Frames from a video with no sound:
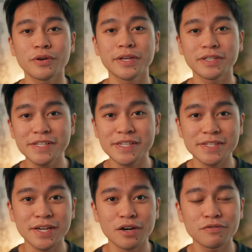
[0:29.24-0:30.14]
cleans
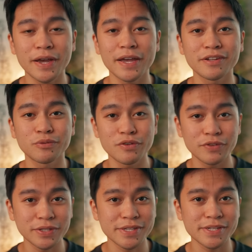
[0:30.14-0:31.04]
itself, and
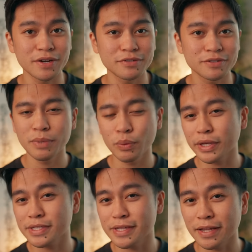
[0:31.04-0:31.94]
refills itself. But we'll
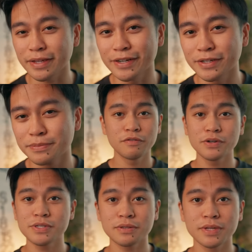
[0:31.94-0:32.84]
get to that later.
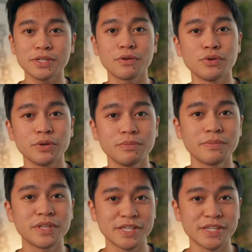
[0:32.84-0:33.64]
First, let's go through the